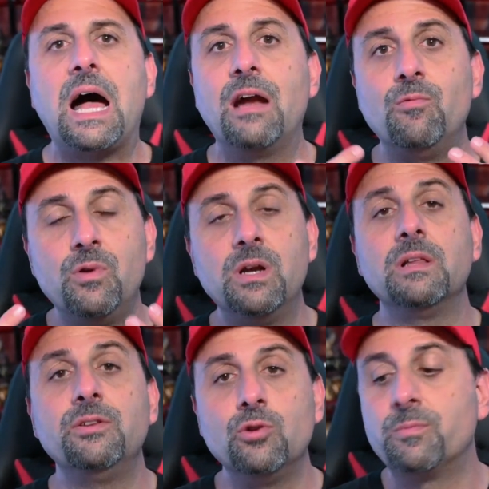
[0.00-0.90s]
I
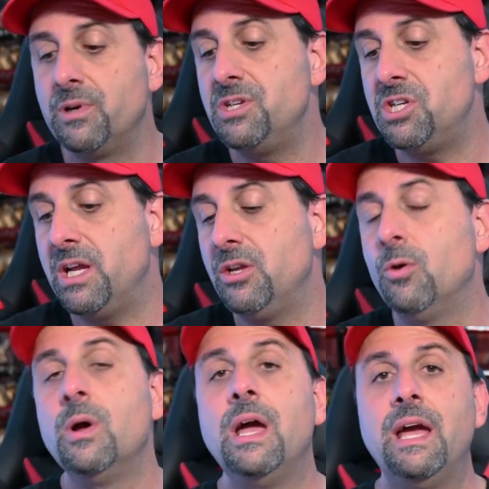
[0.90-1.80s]
really do appreciate
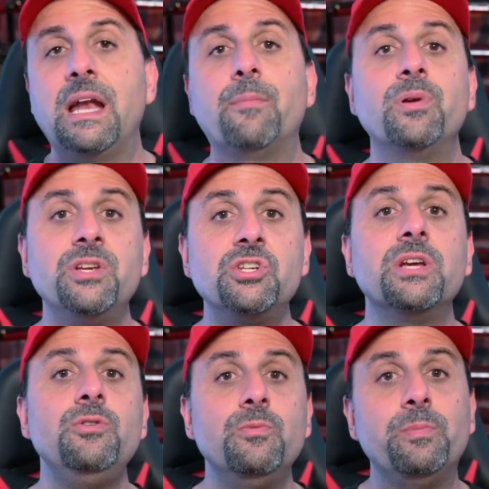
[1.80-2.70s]
you, and I
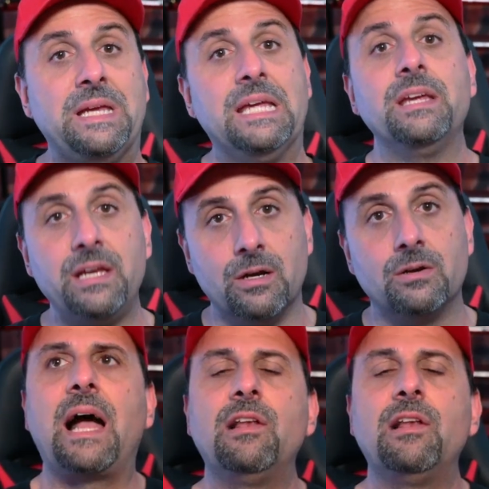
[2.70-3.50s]
appreciate you being here.